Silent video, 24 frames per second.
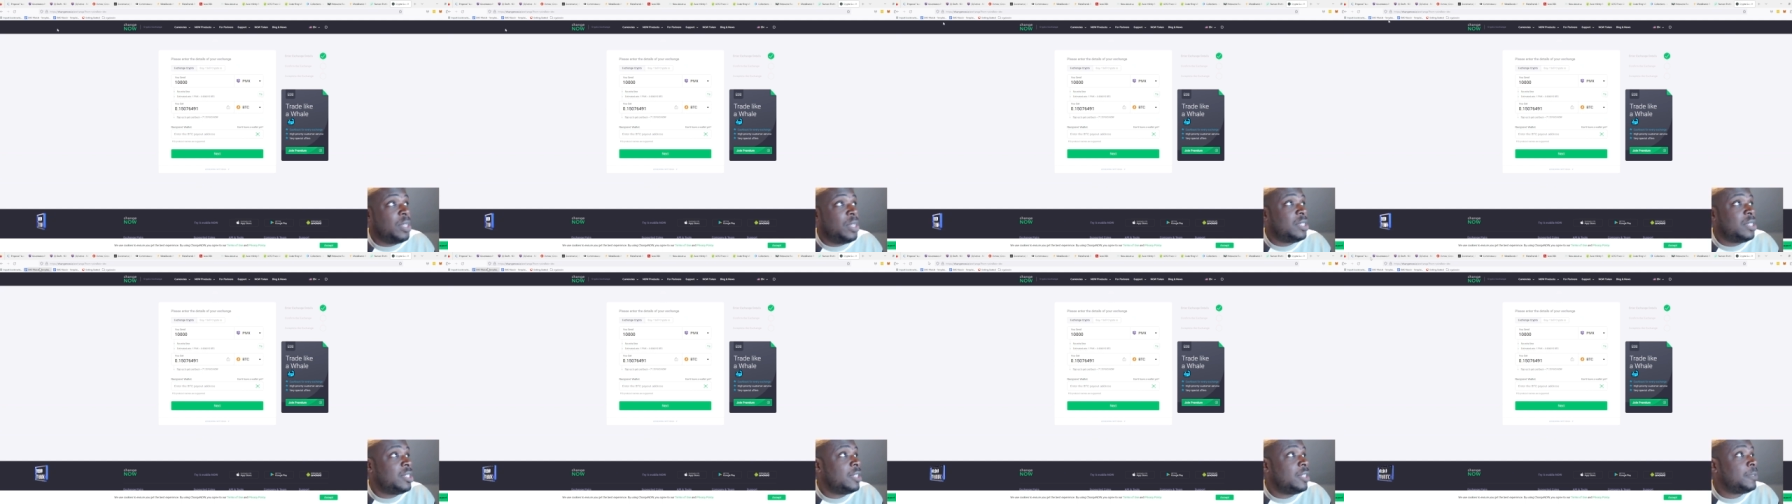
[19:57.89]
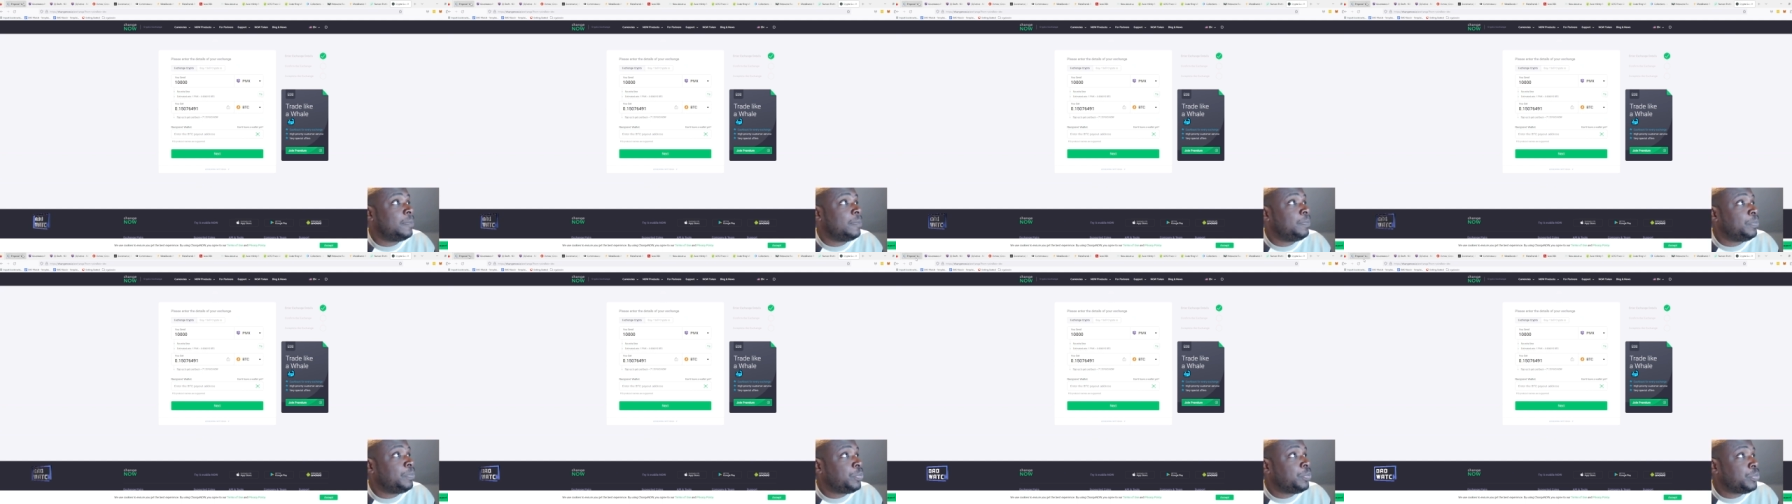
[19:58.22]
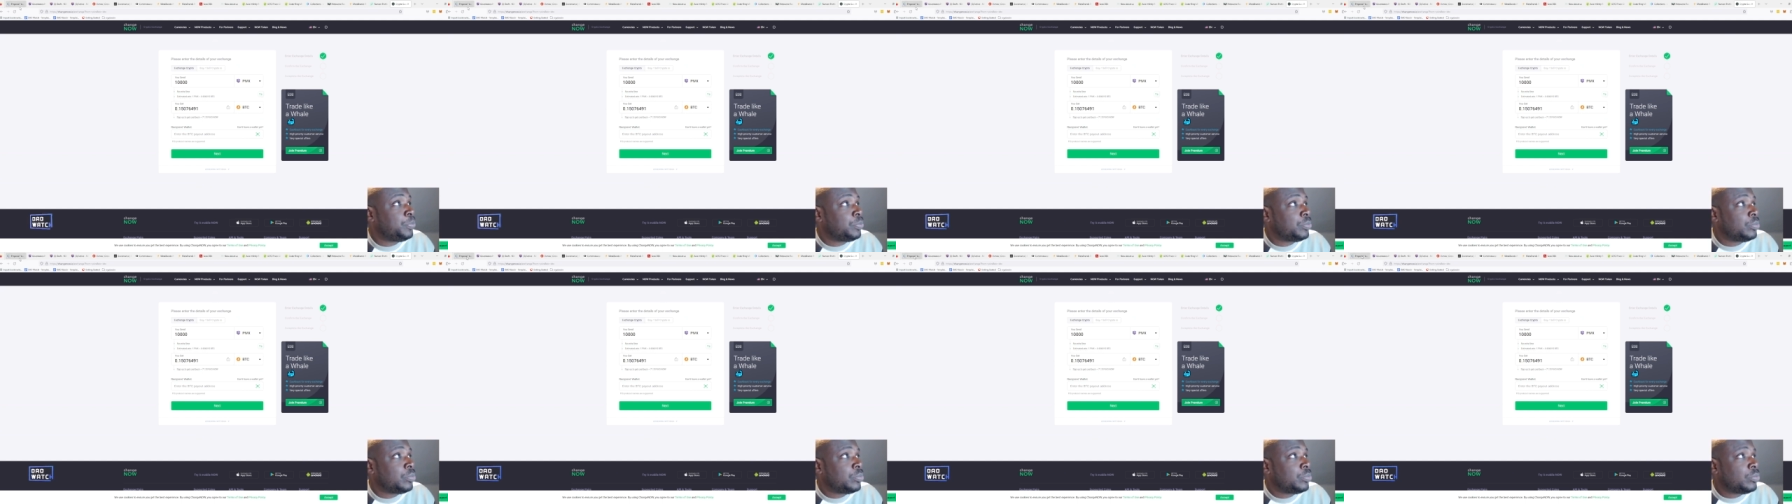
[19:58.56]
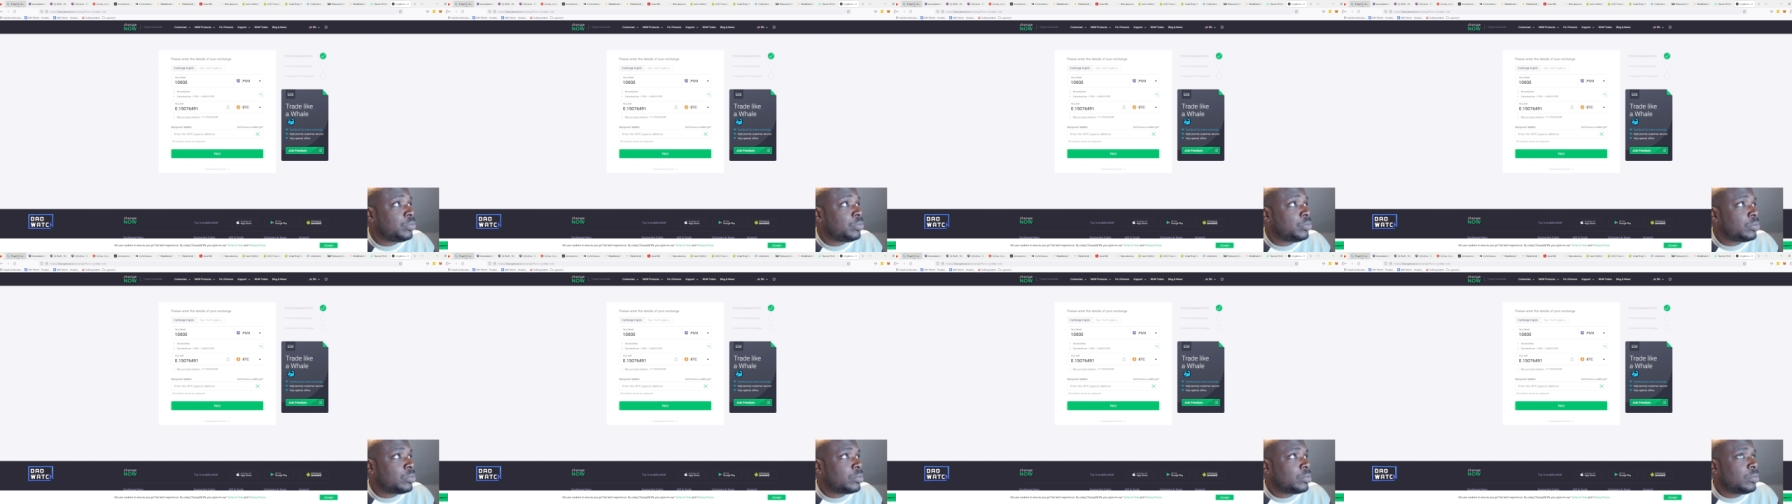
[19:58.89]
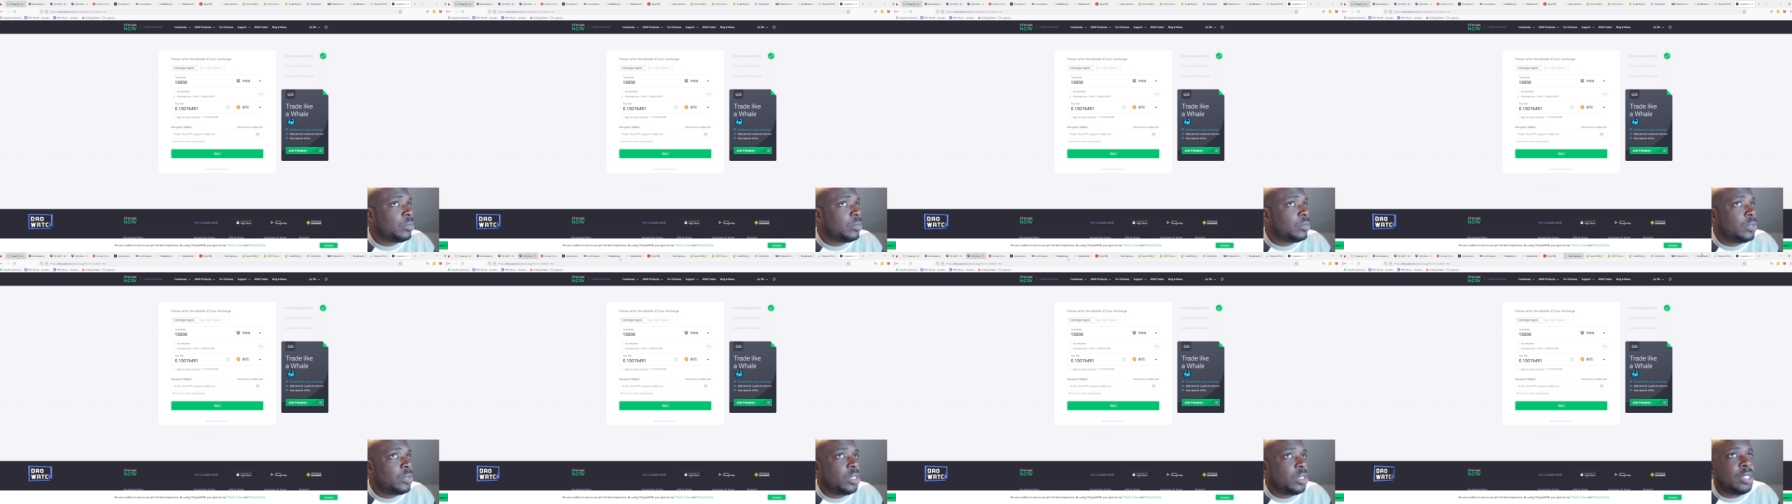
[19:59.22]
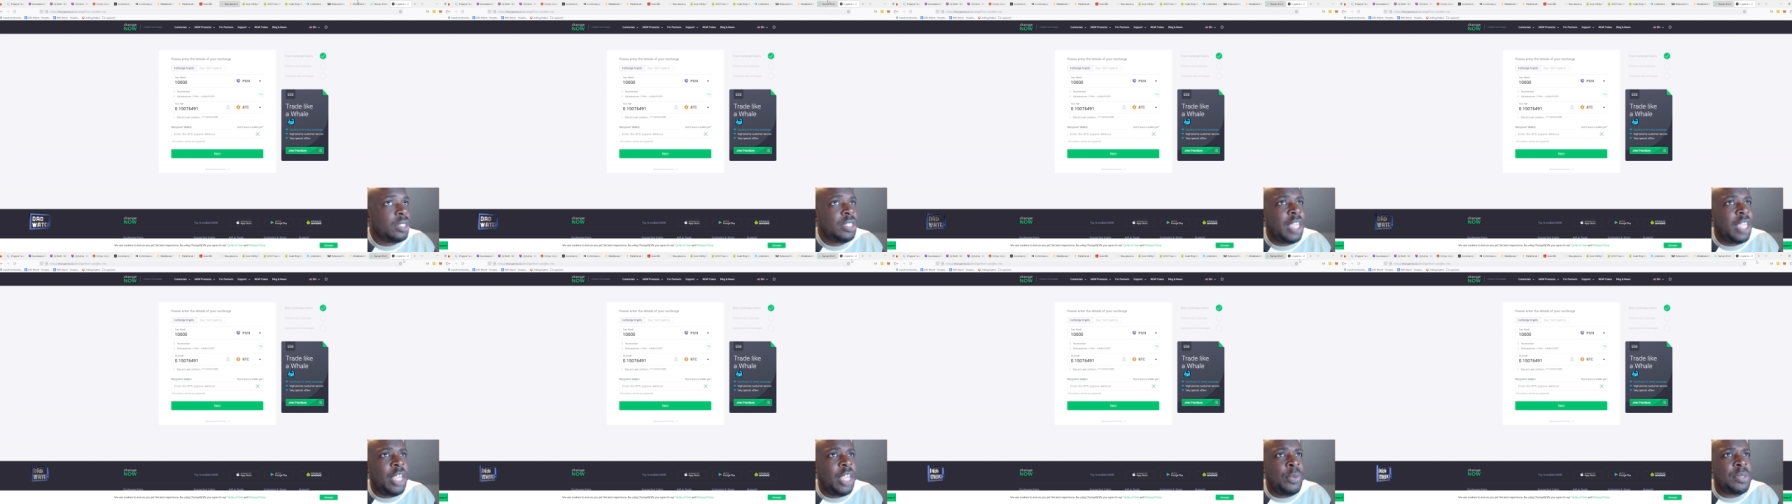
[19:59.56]
this is.
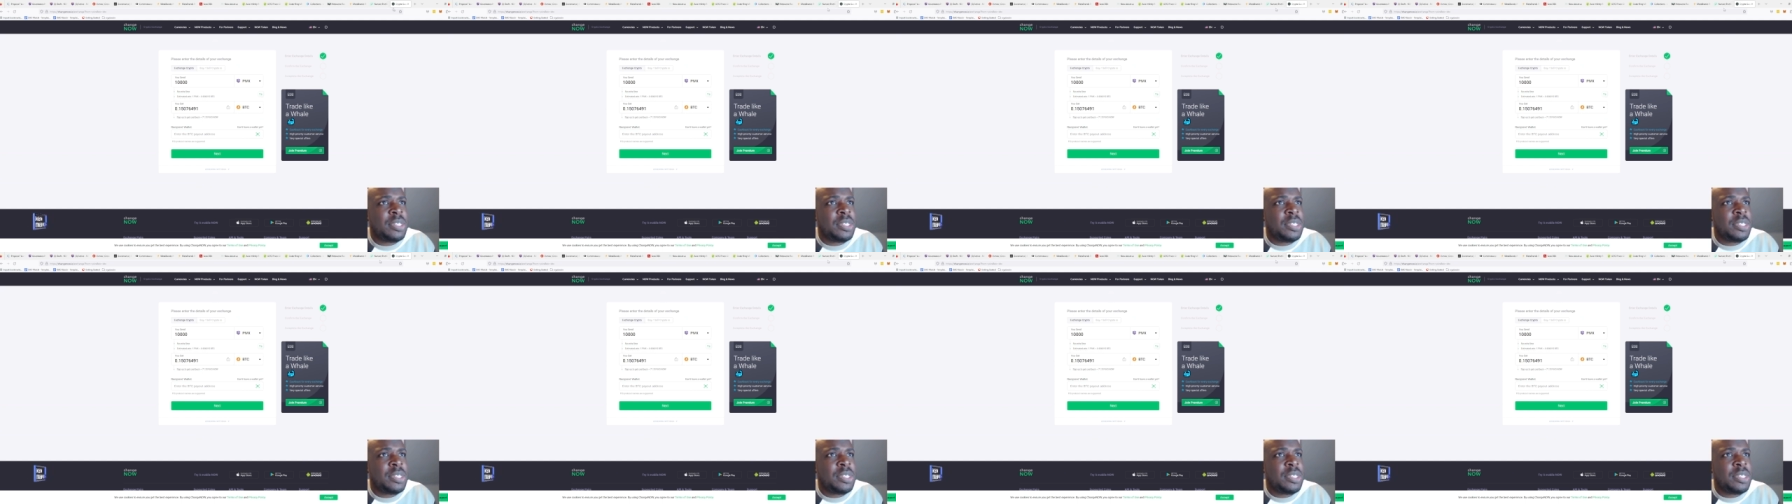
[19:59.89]
Get you onto